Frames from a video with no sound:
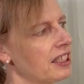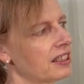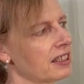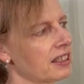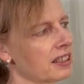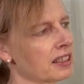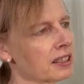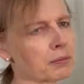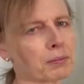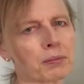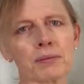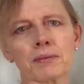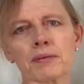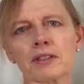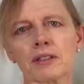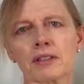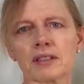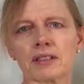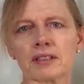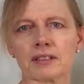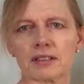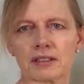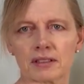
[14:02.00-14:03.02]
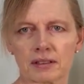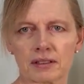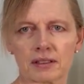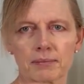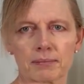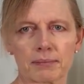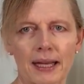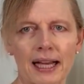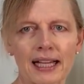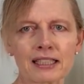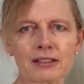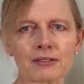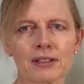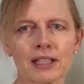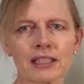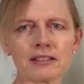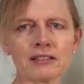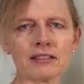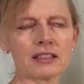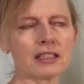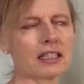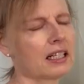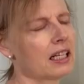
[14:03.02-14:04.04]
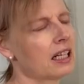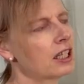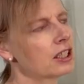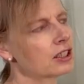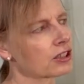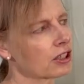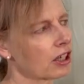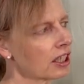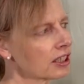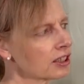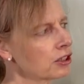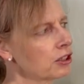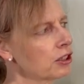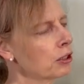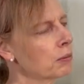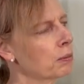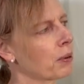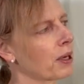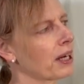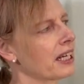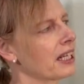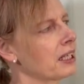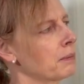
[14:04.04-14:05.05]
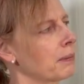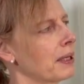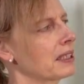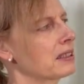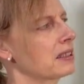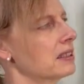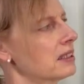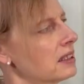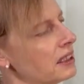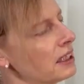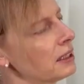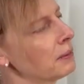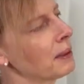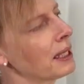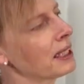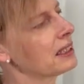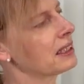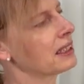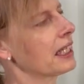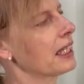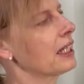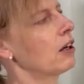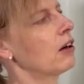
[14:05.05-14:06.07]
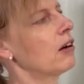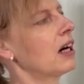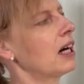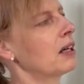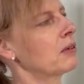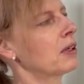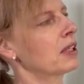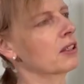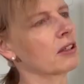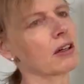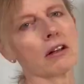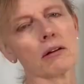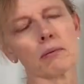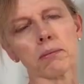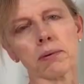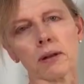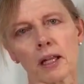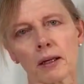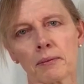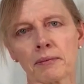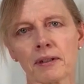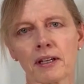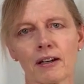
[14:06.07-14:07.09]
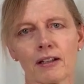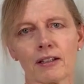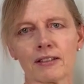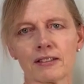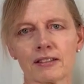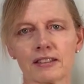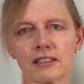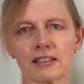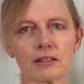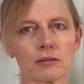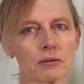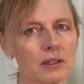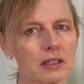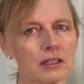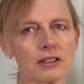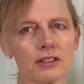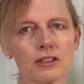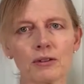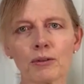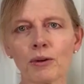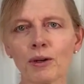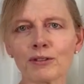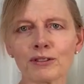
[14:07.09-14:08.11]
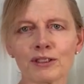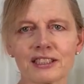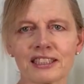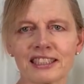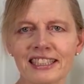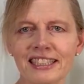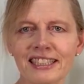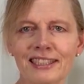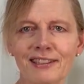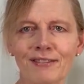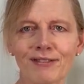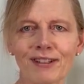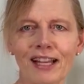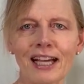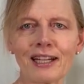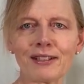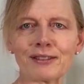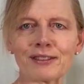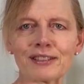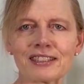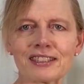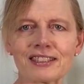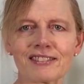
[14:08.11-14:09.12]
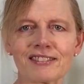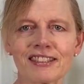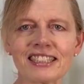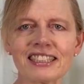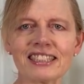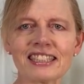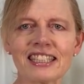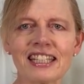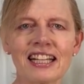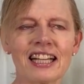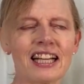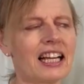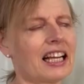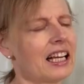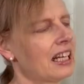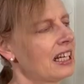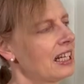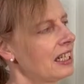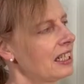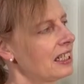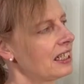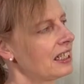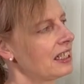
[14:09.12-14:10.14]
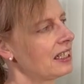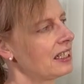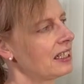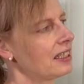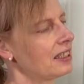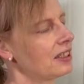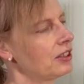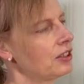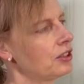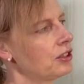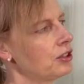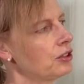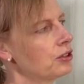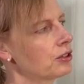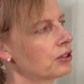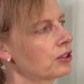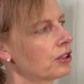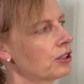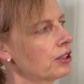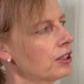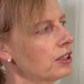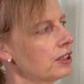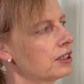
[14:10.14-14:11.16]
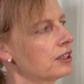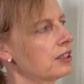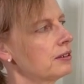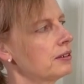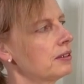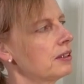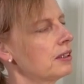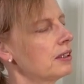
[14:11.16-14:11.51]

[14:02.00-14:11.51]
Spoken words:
dark background, talk to the bride about this. She might say, "Oh, I want all plum colors." Well, you won't see the flowers, right? You could